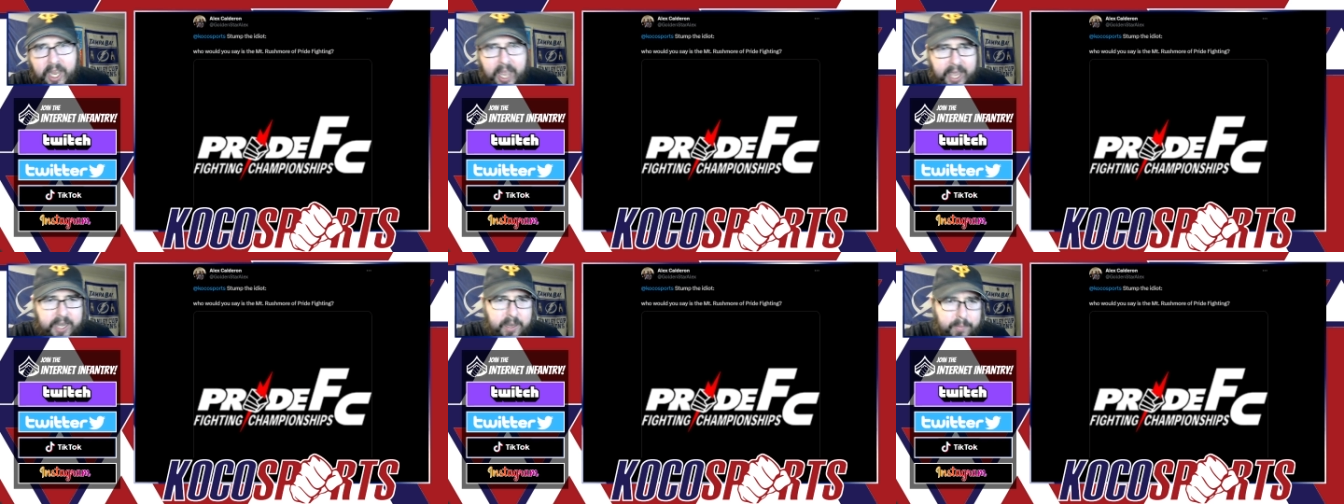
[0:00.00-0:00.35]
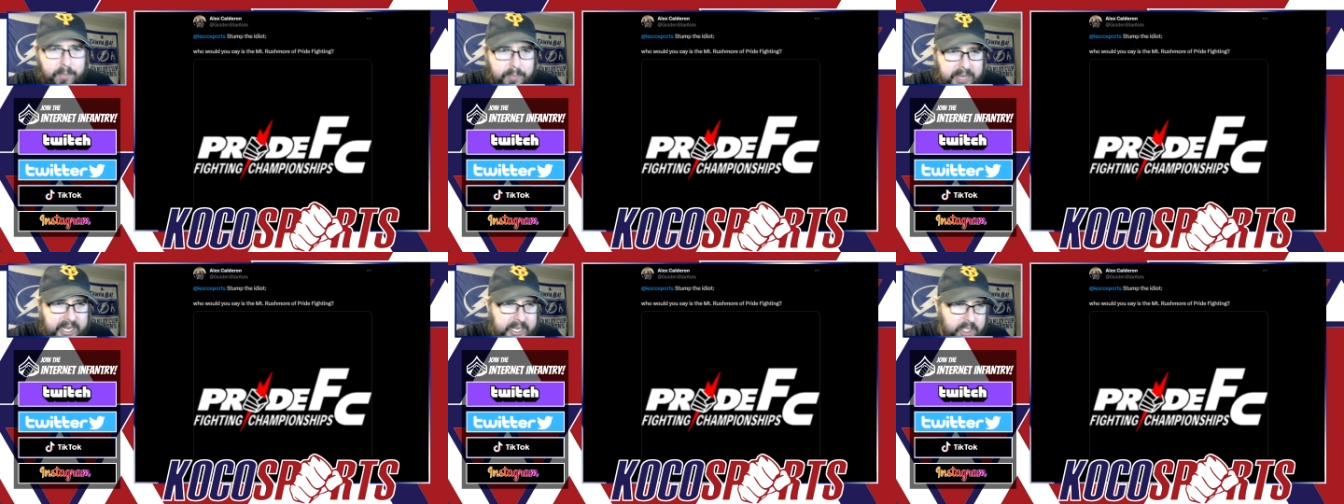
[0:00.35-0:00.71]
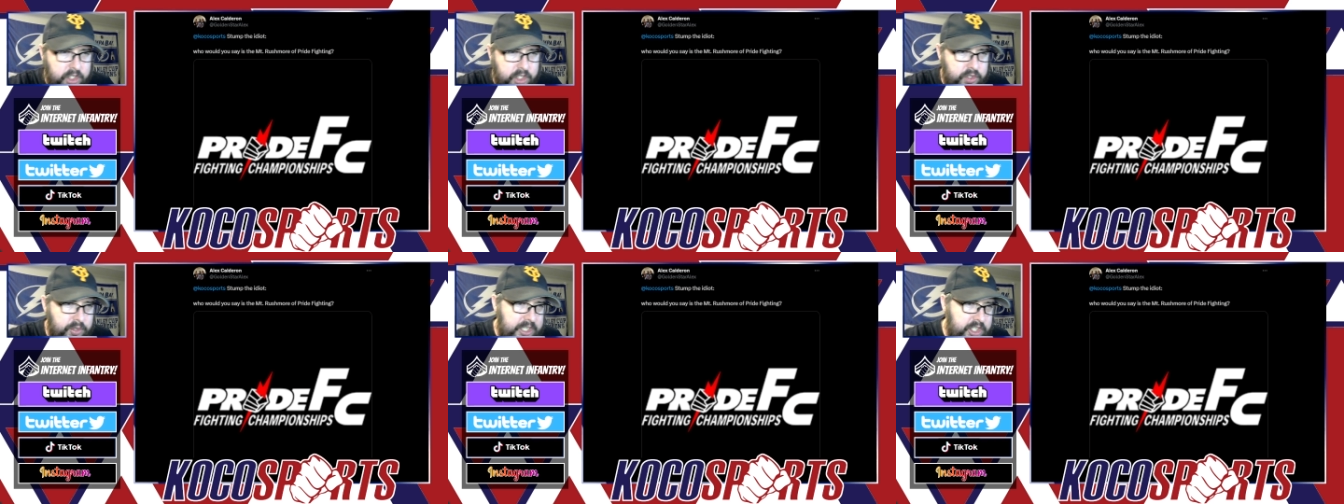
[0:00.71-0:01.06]
and the mean
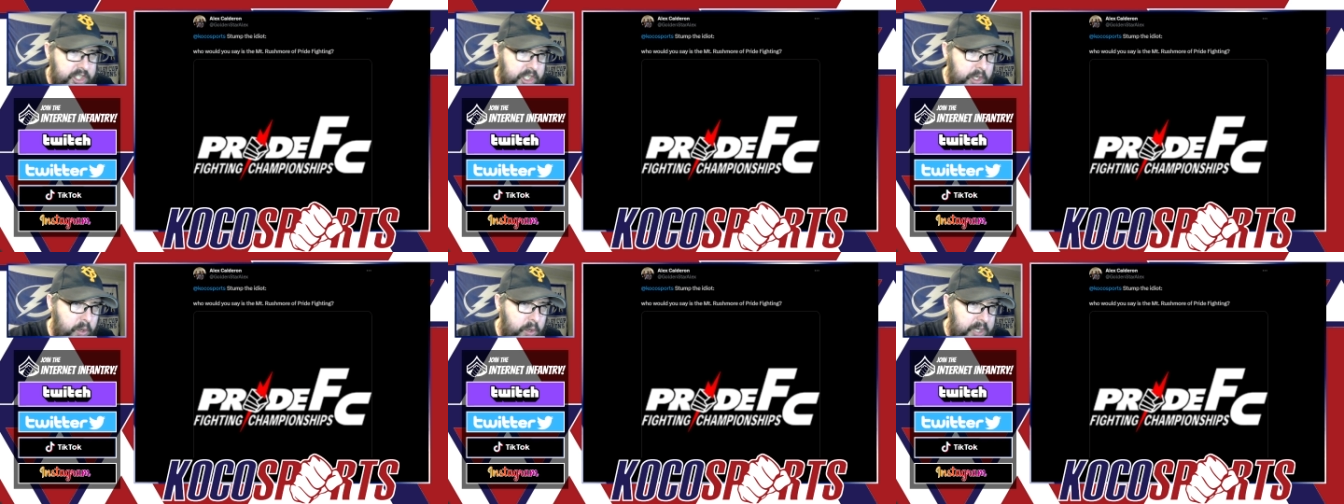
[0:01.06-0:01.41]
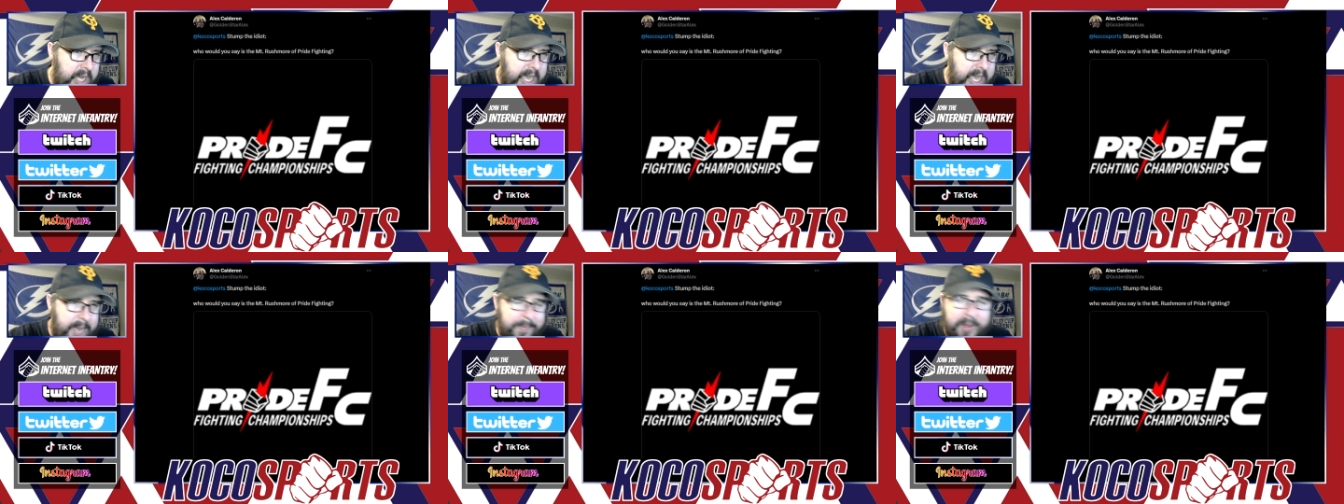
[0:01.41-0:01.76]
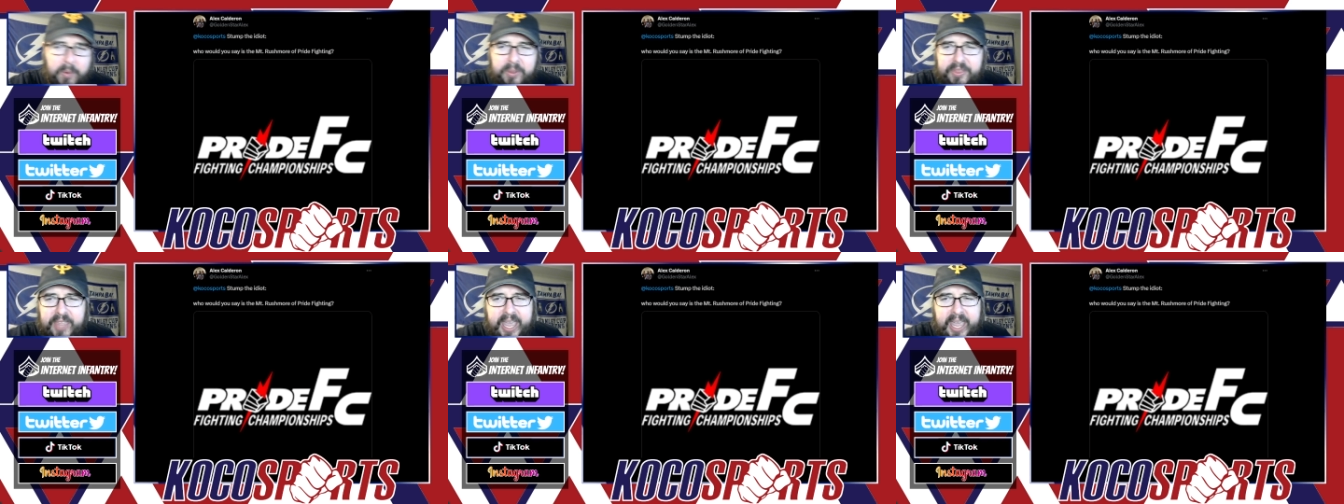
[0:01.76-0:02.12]
streets of Yokohama.
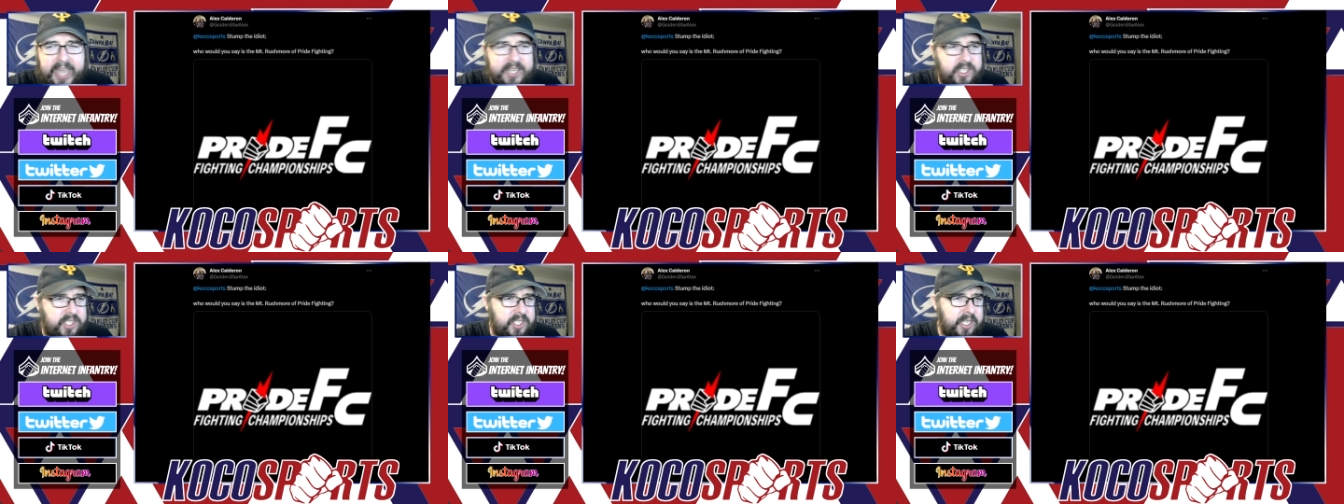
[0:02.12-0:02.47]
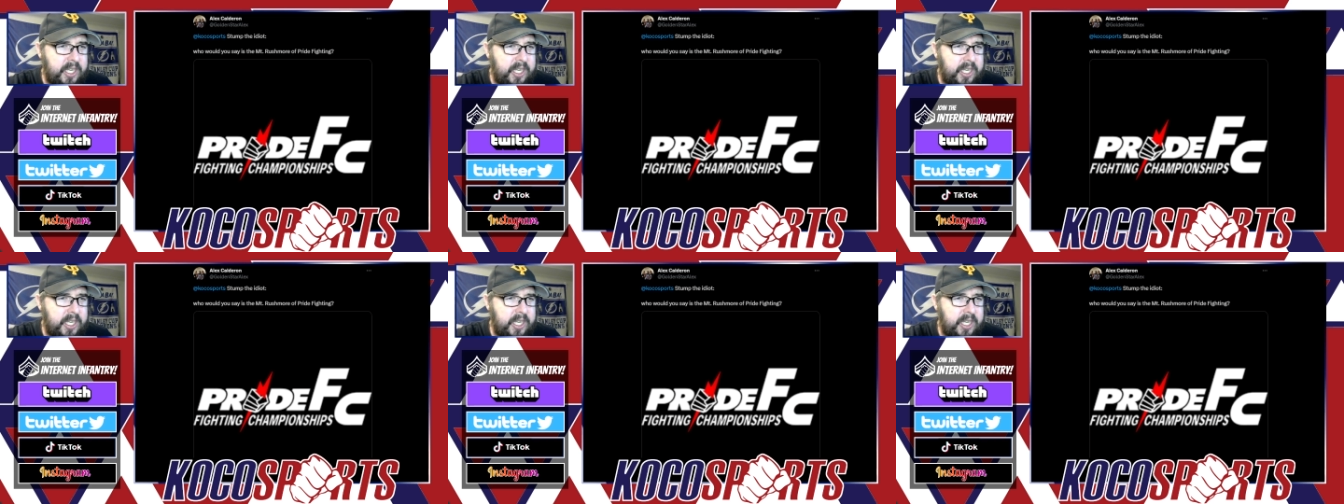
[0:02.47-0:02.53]
With that,